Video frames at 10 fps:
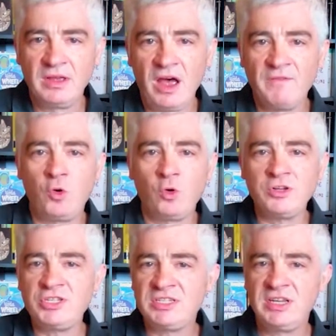Of
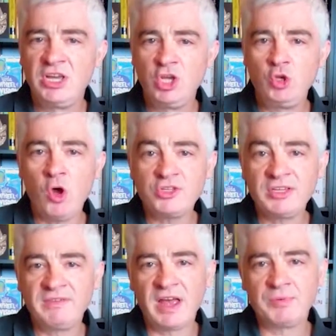course, you also
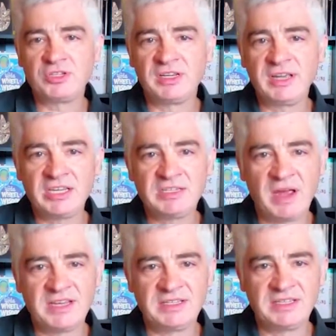have the option to
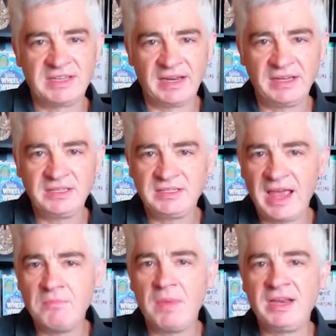customize these settings
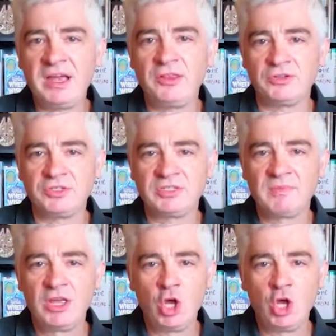and many others.